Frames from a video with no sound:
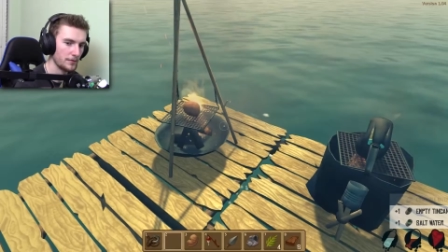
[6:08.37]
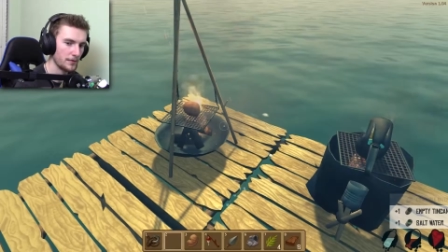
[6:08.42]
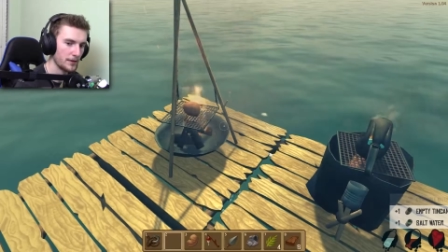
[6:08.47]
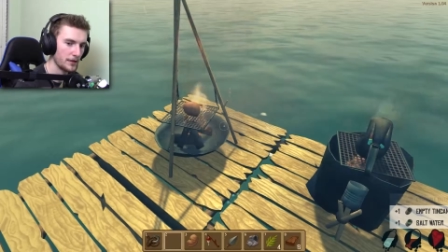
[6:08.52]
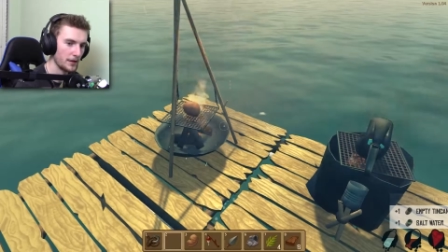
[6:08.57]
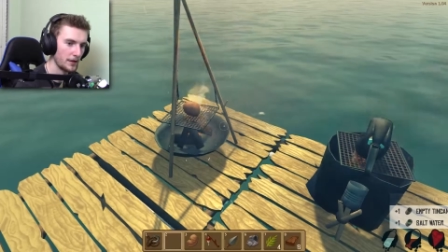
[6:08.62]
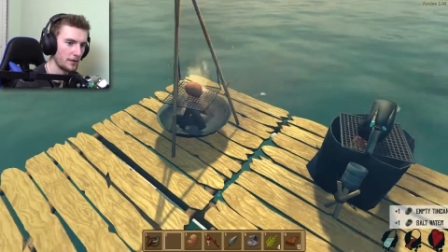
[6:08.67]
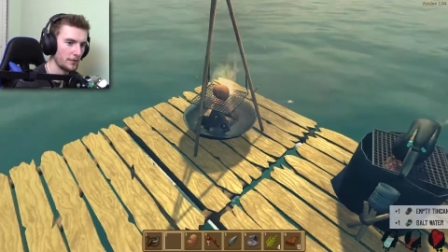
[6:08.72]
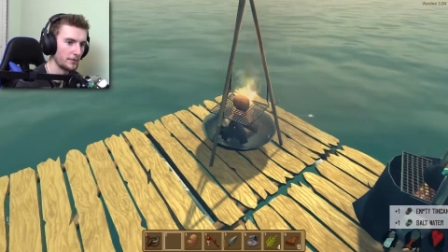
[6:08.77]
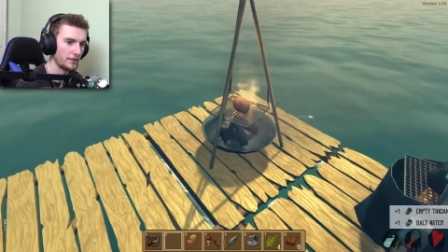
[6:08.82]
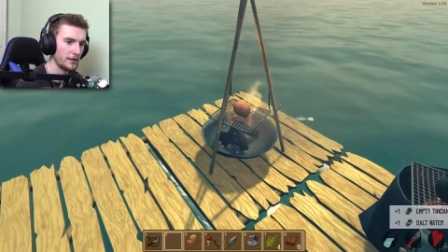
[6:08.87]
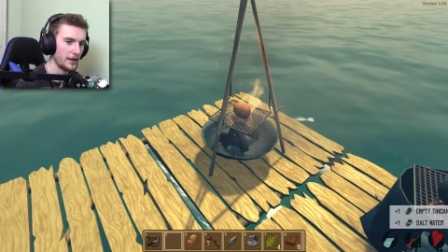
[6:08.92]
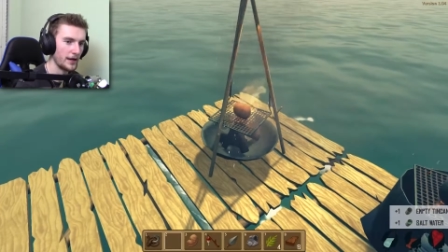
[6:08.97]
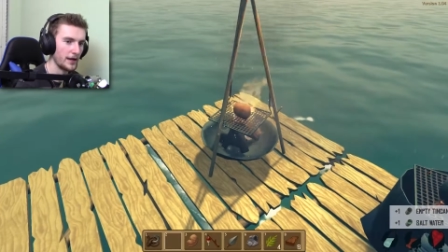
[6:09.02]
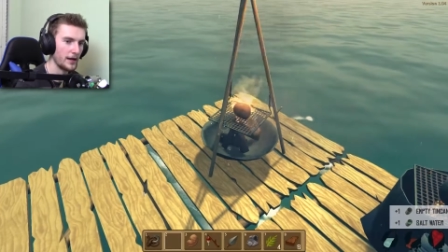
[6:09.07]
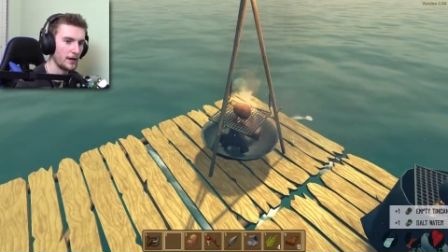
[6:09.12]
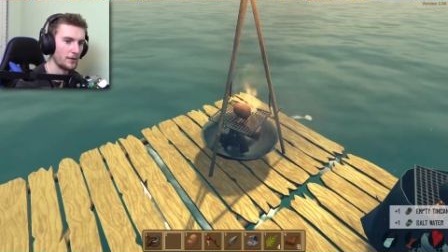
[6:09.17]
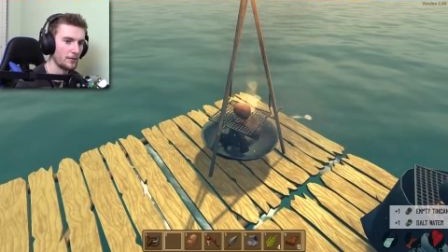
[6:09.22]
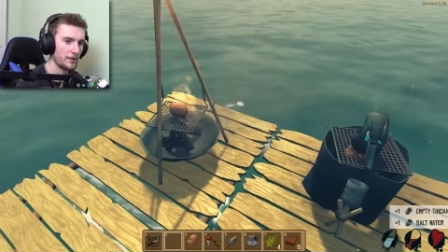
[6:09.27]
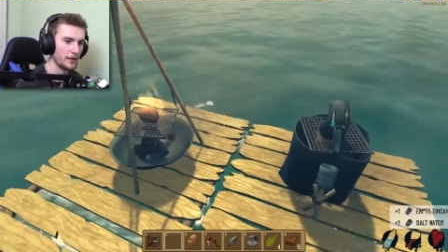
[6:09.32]
we go.
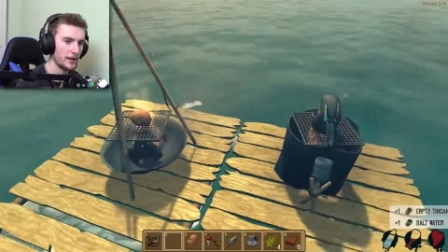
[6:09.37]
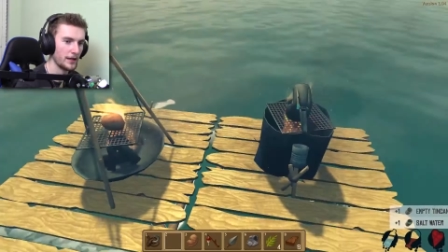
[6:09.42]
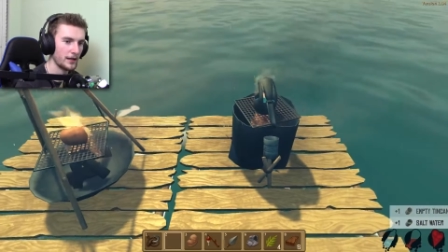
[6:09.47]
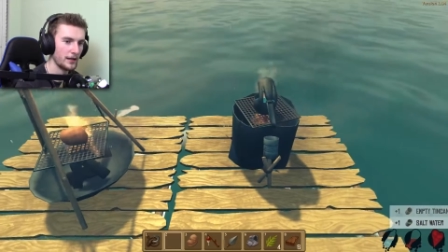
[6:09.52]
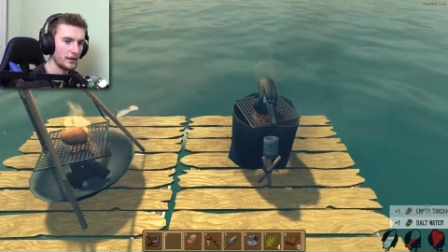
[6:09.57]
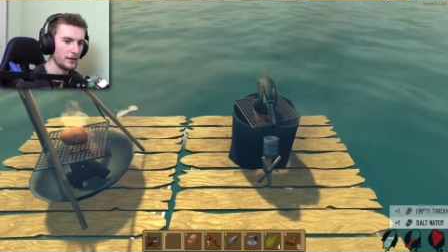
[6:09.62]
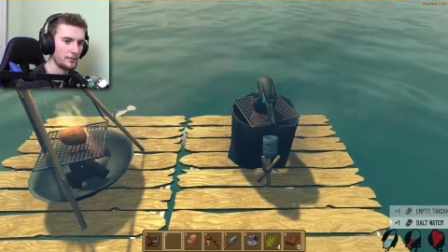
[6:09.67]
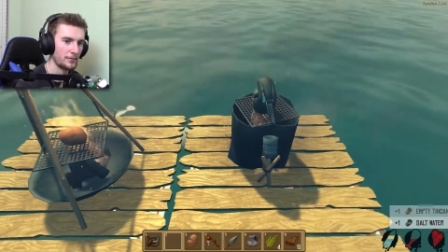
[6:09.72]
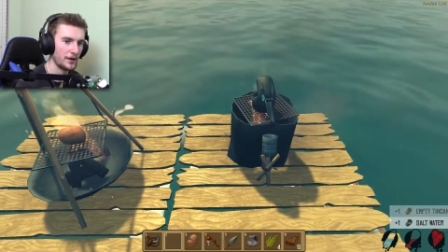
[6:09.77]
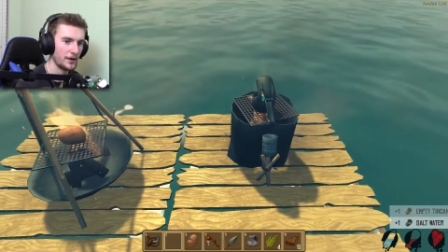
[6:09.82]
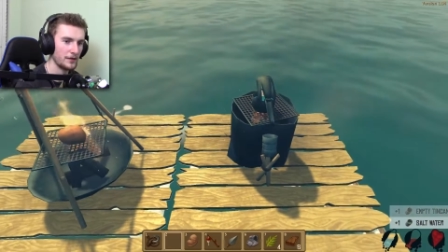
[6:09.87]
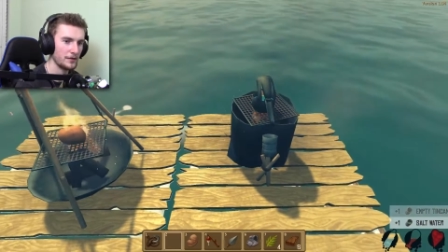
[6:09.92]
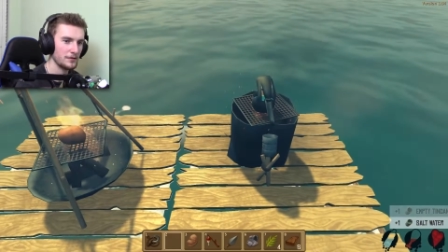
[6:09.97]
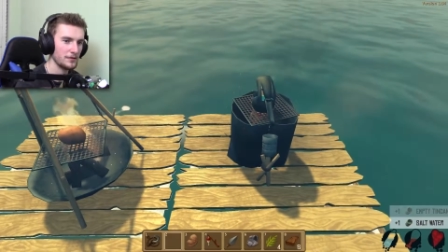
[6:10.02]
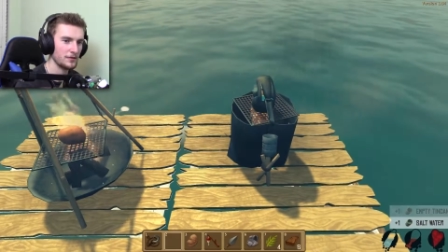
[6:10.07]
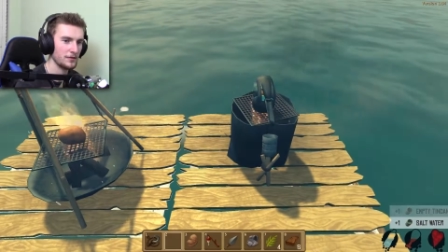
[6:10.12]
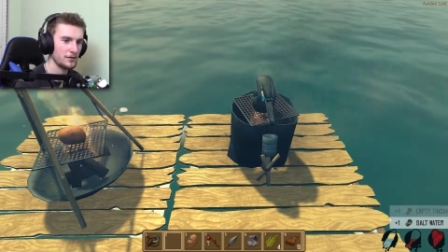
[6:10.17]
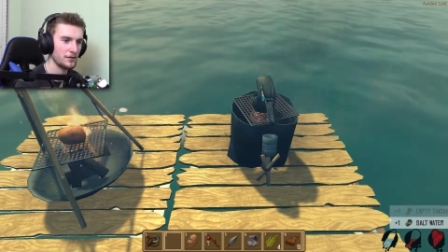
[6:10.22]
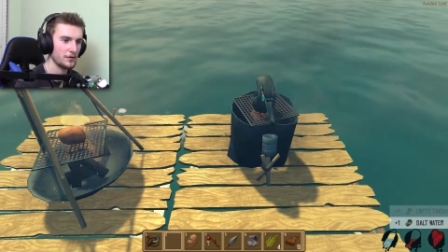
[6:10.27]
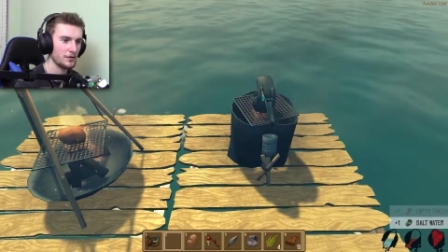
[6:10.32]
Now we're getting a abund
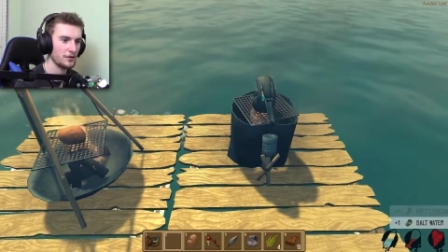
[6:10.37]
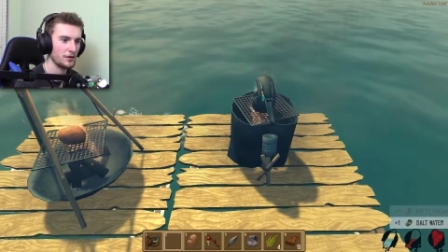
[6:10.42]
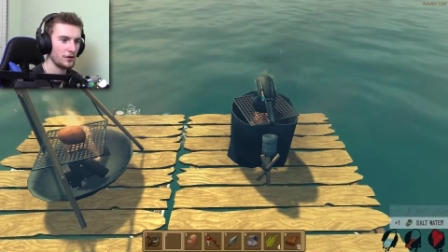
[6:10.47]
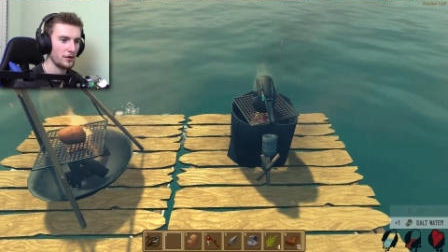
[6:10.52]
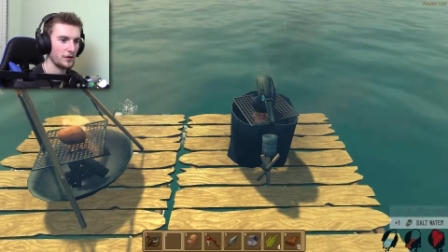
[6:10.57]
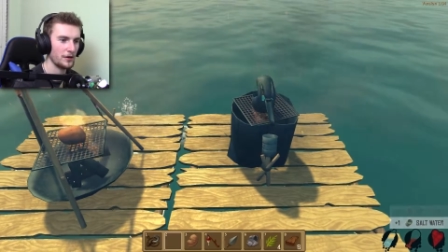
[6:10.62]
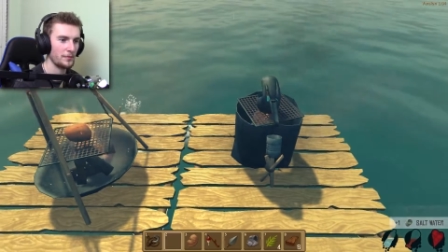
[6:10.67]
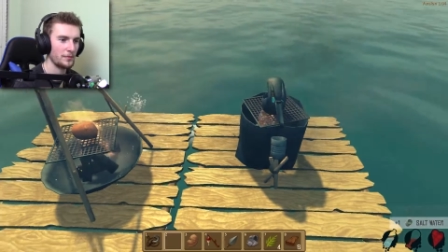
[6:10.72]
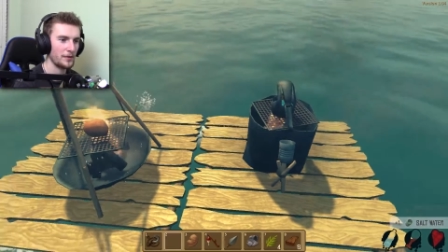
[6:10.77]
good